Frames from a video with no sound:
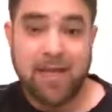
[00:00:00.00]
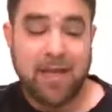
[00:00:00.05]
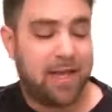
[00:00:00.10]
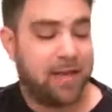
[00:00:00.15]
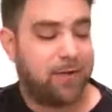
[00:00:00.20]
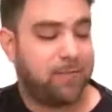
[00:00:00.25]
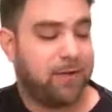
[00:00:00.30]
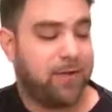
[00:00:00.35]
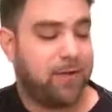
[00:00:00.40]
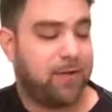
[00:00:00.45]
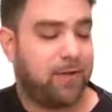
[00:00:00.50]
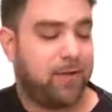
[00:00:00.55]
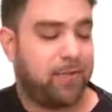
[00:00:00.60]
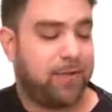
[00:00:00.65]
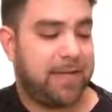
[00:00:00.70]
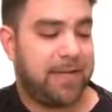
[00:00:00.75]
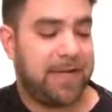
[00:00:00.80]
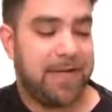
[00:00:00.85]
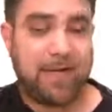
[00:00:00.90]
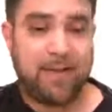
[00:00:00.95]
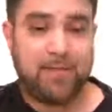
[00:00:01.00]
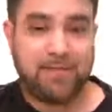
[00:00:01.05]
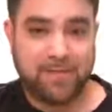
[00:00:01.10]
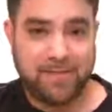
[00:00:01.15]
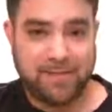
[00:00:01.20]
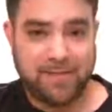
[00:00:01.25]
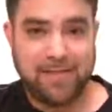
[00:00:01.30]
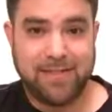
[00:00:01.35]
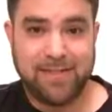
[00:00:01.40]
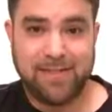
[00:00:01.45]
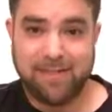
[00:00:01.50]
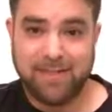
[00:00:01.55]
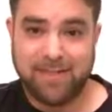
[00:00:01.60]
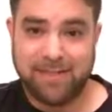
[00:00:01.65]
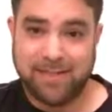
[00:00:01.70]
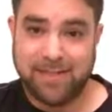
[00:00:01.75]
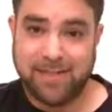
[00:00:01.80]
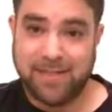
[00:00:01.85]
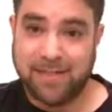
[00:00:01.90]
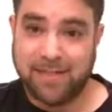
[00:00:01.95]
And we already have D,
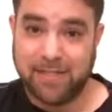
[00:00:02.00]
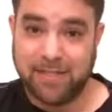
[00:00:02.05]
D,